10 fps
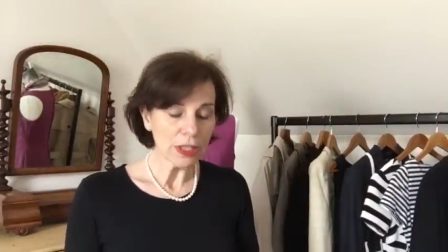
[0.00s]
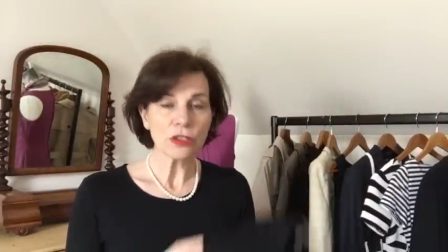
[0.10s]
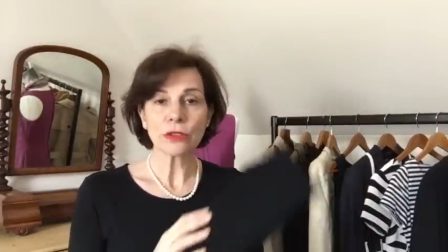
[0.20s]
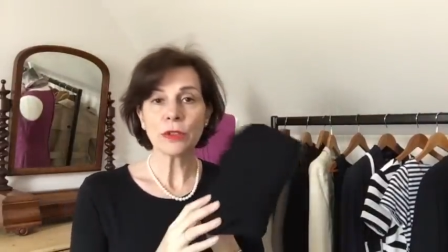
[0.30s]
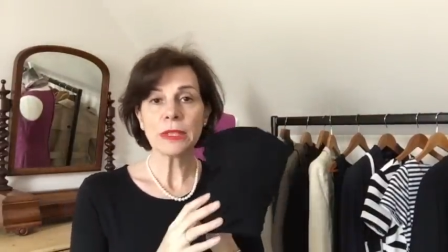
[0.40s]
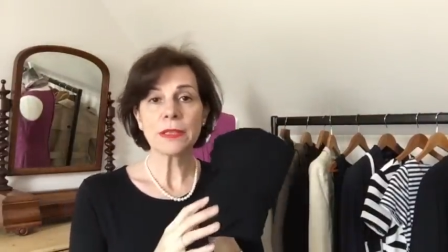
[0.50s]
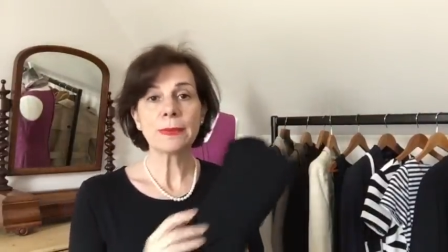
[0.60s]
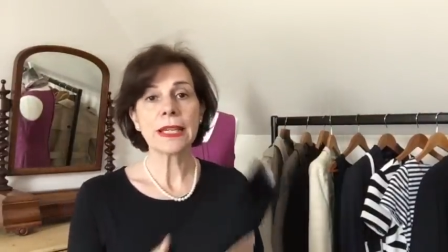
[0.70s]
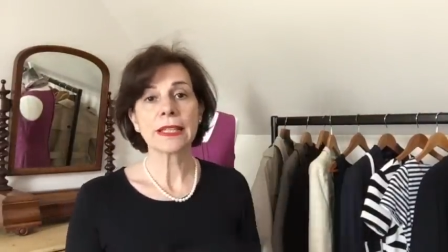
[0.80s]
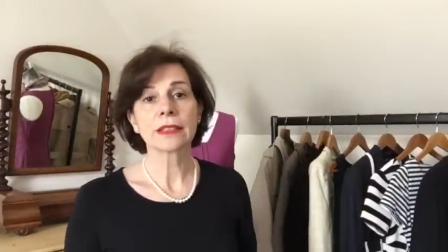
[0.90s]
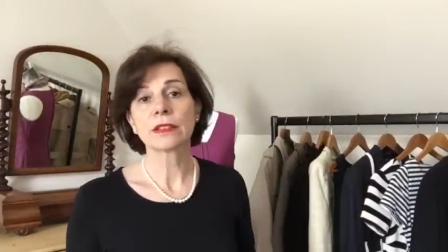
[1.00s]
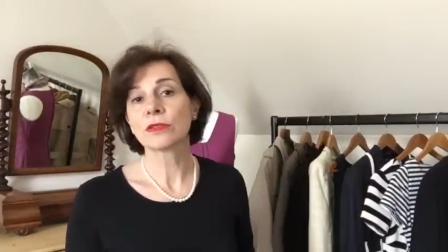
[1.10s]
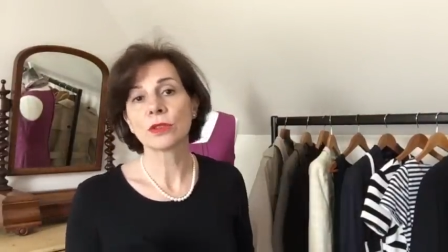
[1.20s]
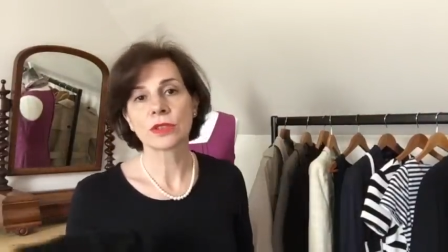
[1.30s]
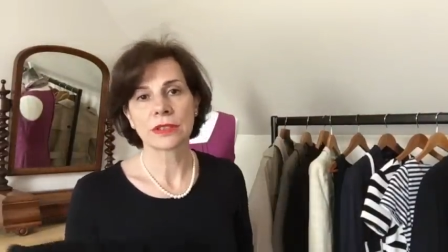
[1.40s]
So for me it's black and
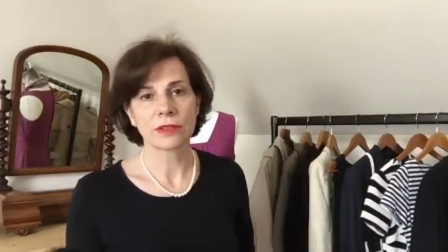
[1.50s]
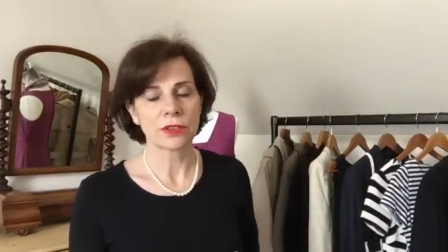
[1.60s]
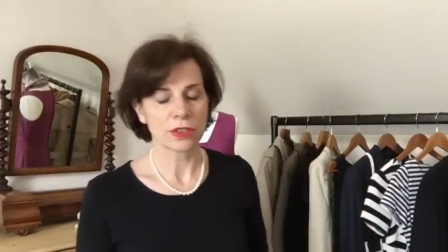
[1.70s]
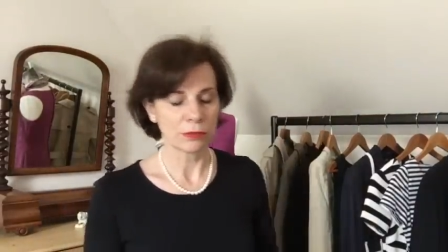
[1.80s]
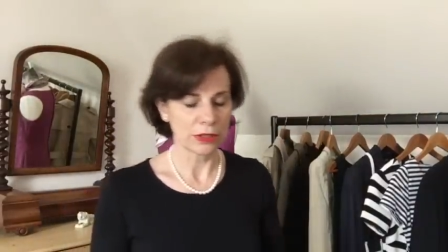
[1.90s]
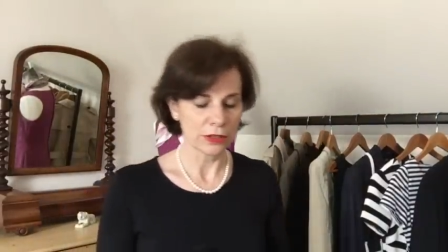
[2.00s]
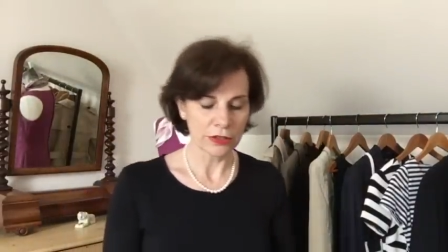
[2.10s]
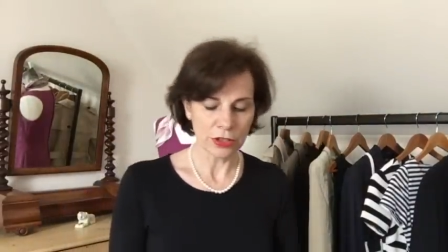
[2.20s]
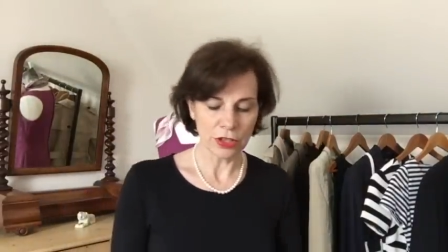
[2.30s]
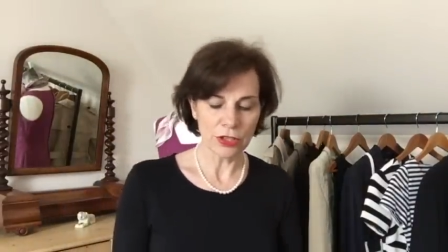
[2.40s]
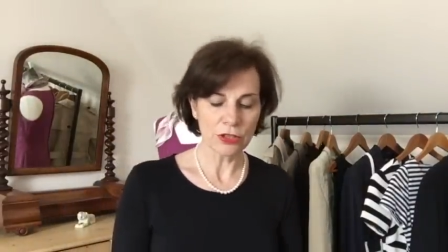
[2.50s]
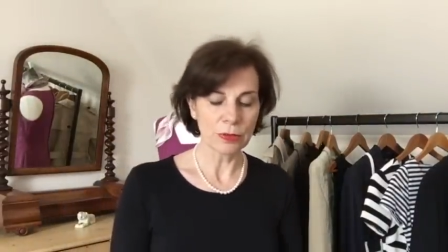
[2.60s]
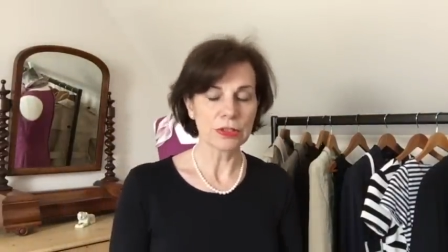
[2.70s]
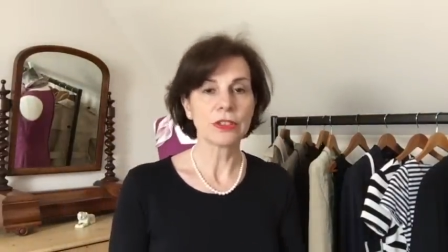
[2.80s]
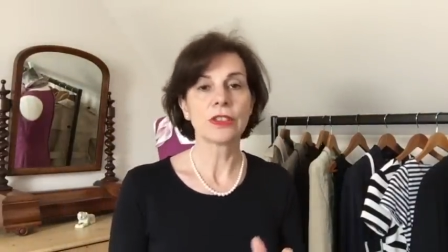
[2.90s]
of course I've got some in other colors,
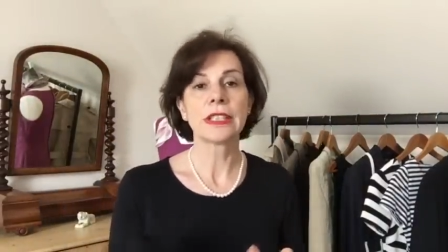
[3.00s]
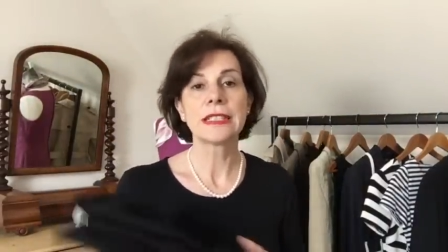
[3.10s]
but you know,